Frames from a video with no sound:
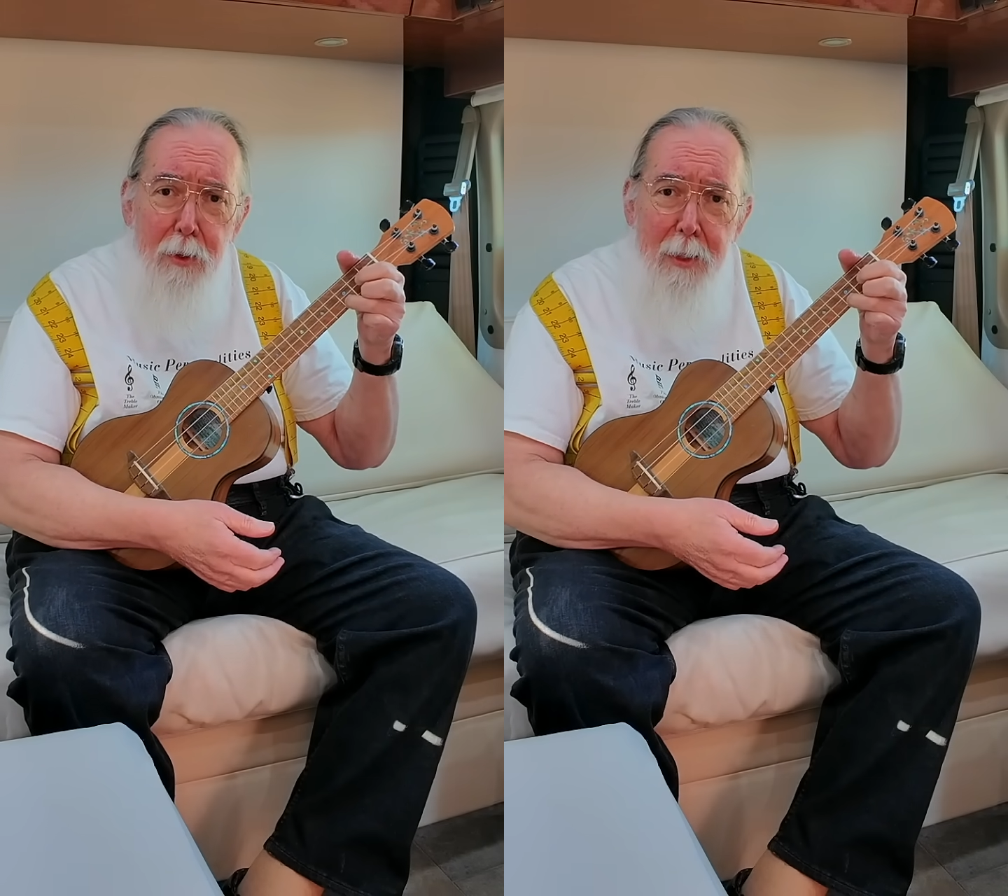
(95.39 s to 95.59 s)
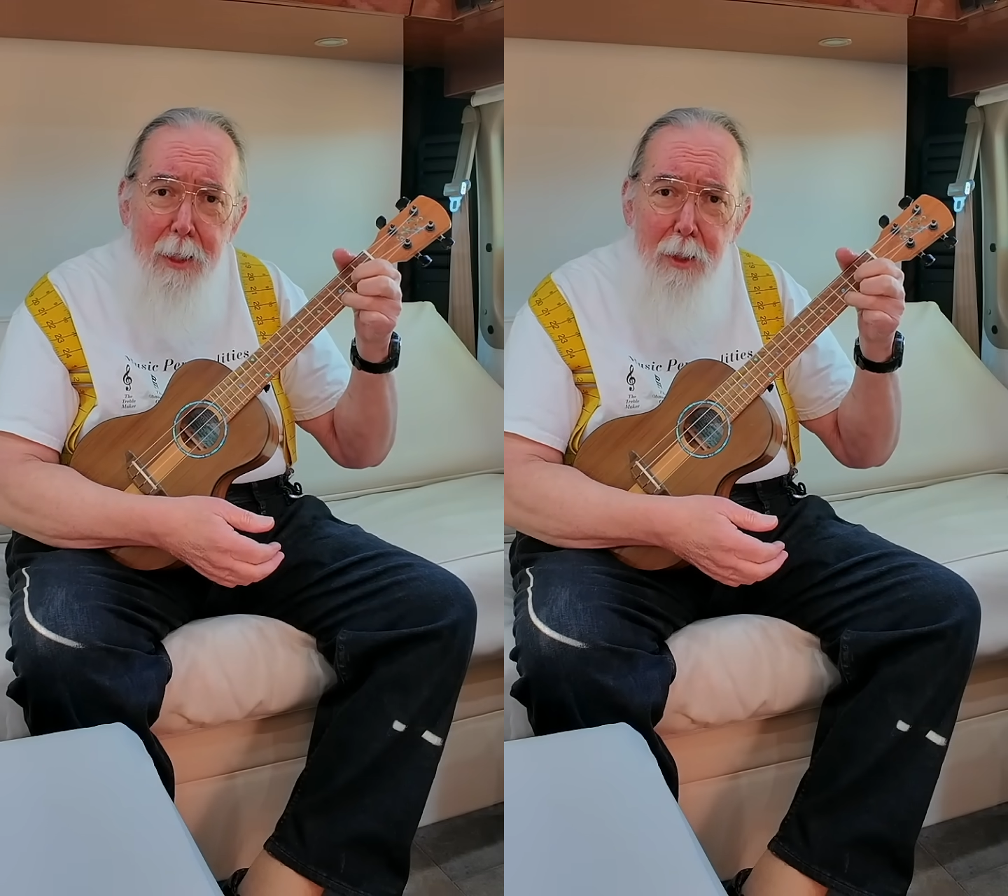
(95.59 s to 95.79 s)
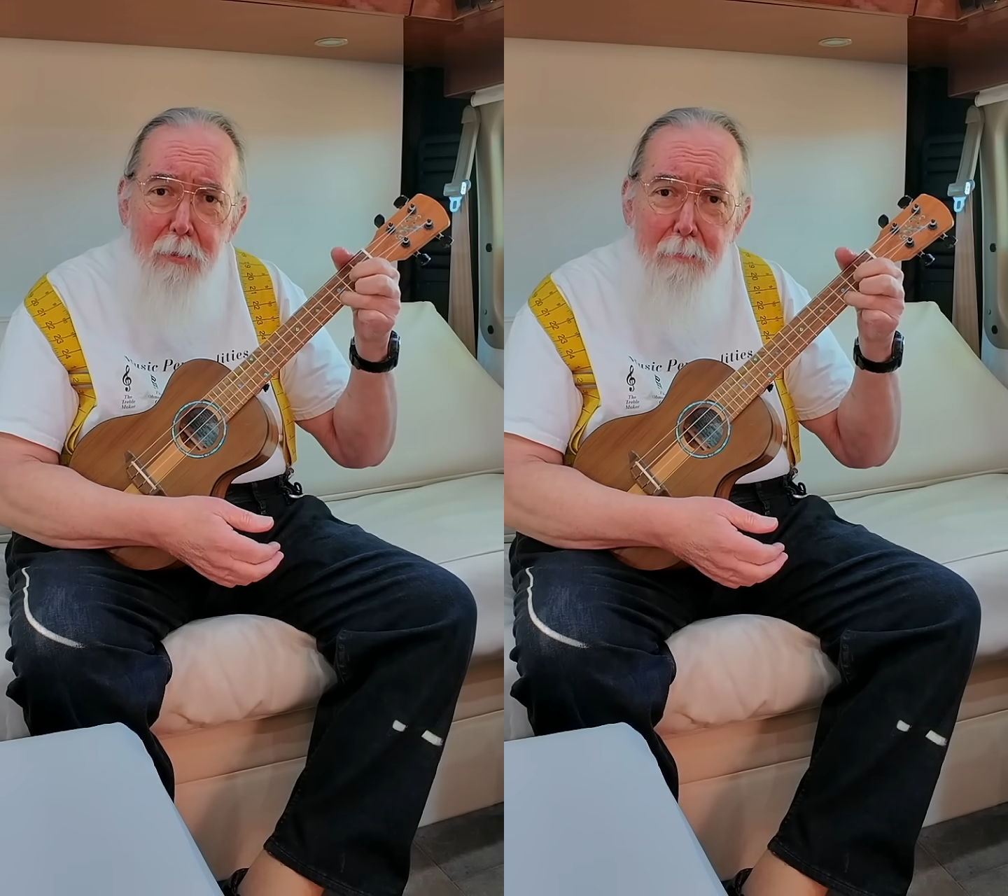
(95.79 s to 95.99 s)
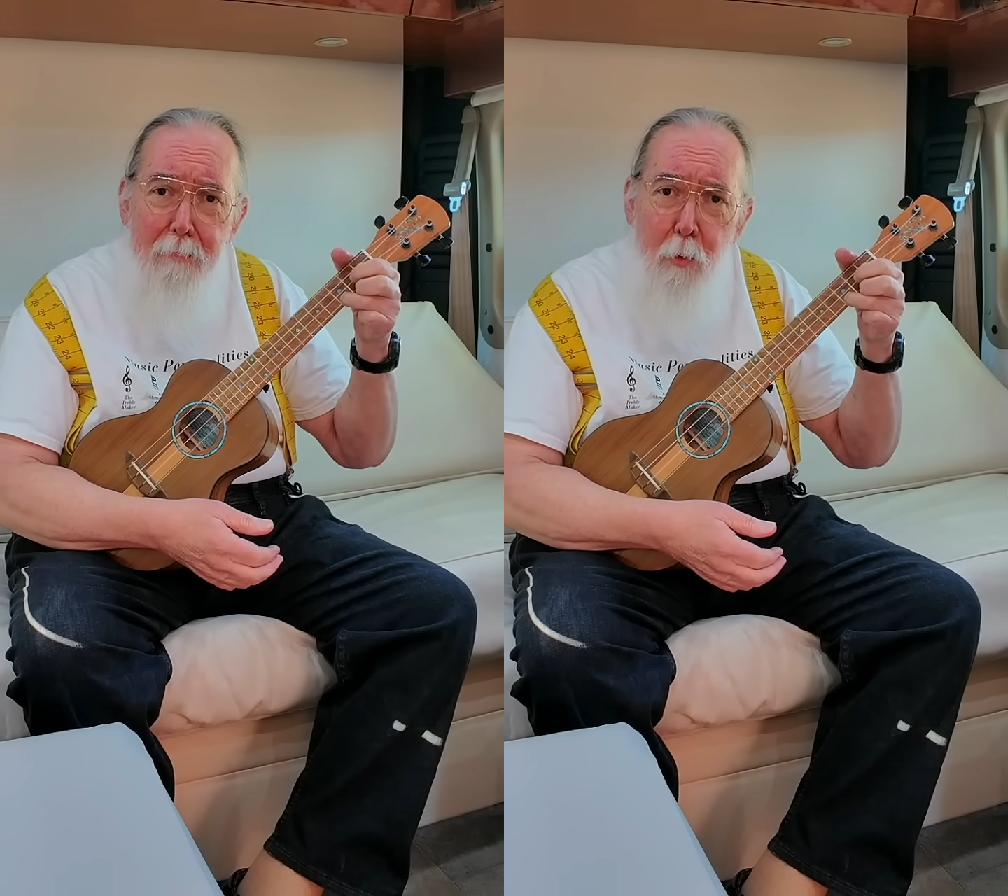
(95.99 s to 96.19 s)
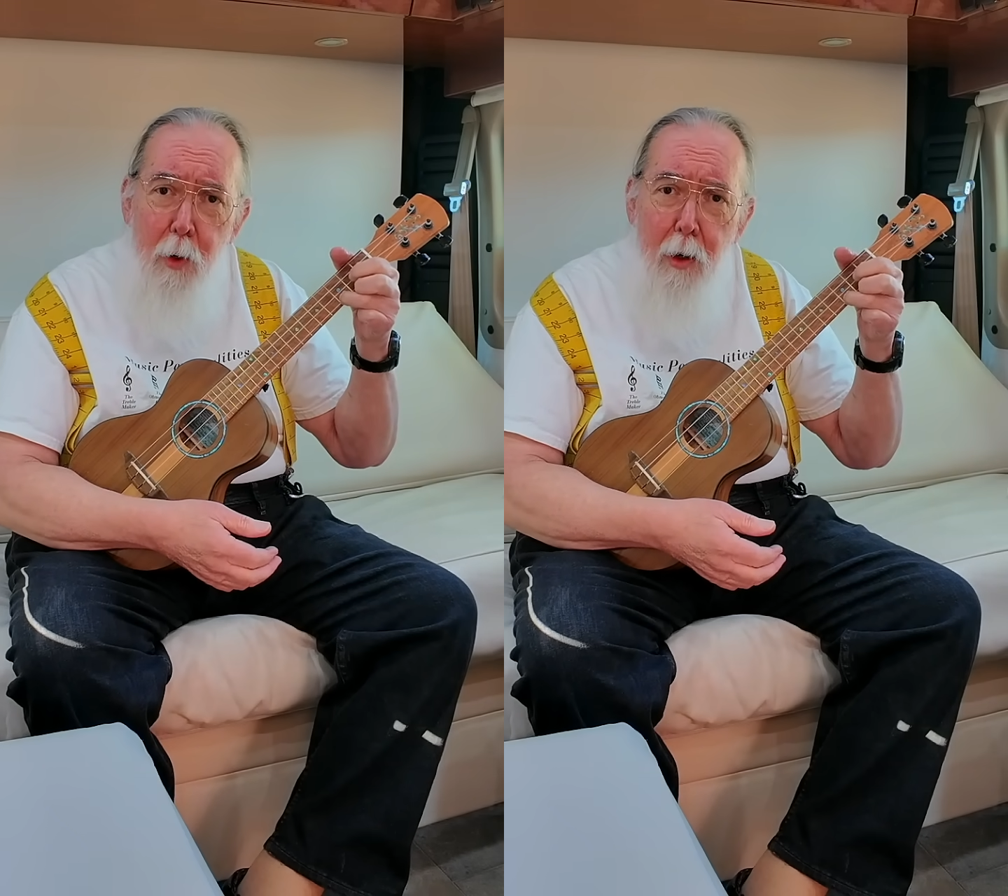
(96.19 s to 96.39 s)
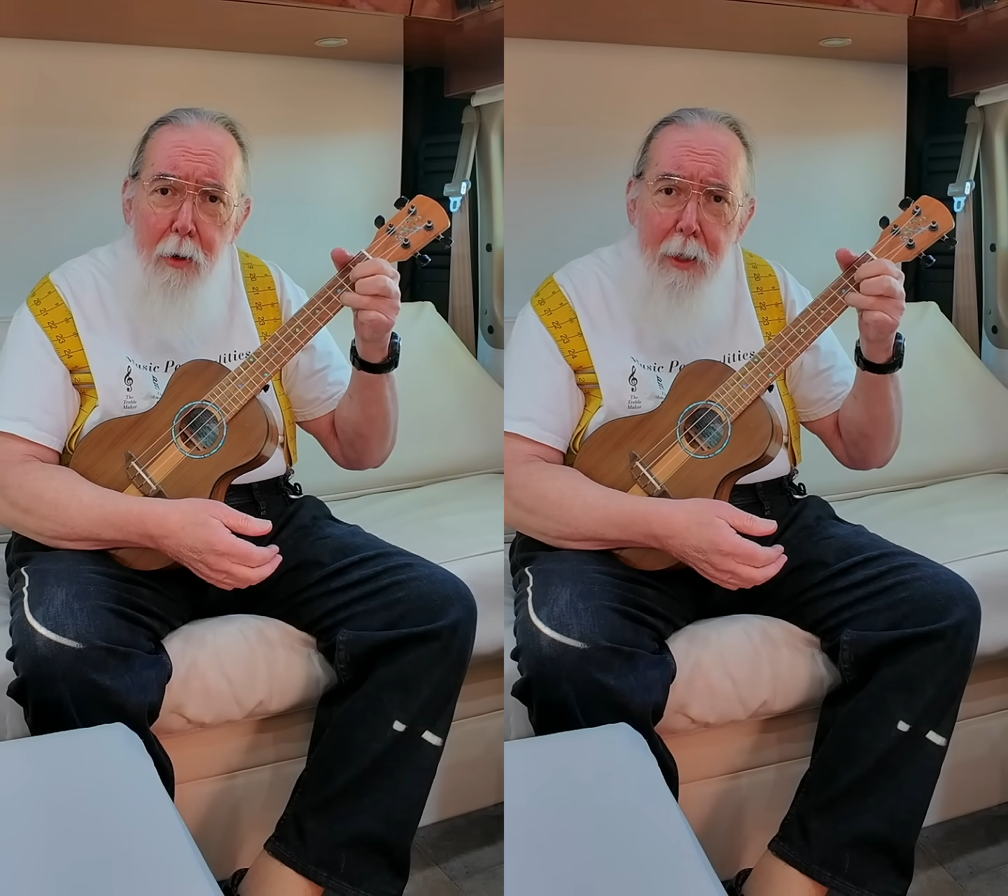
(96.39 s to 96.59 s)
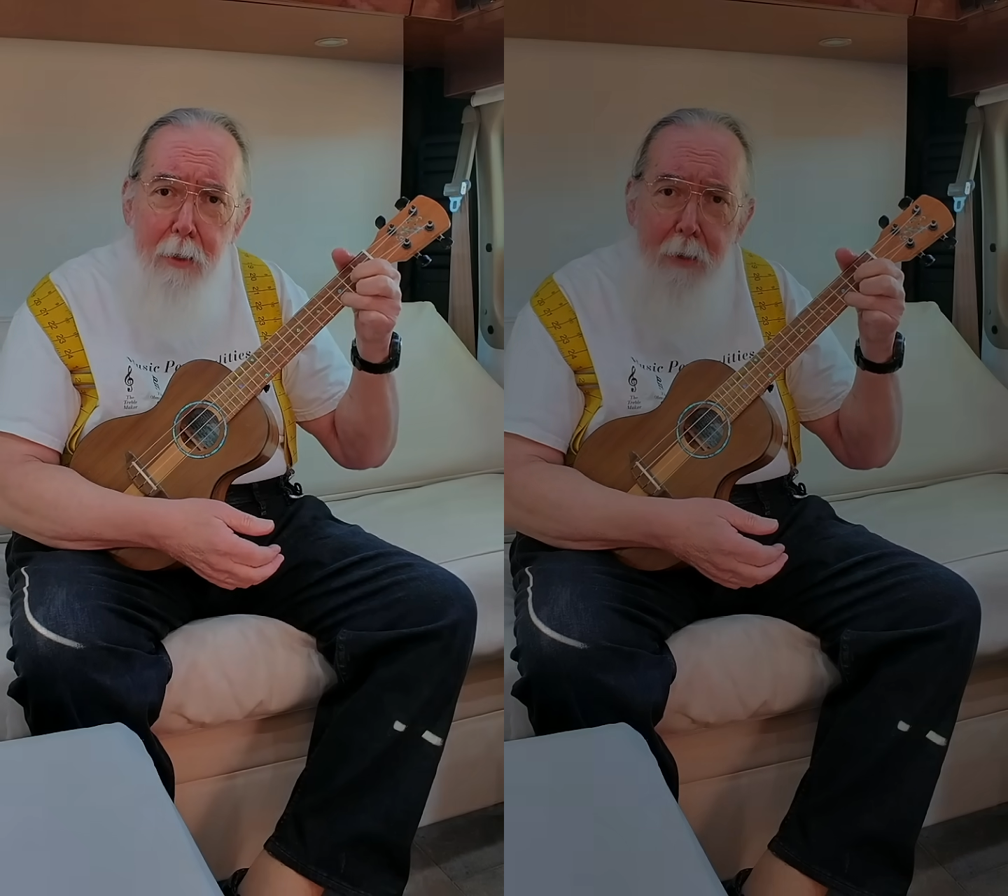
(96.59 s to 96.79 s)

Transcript: and gets more naughty as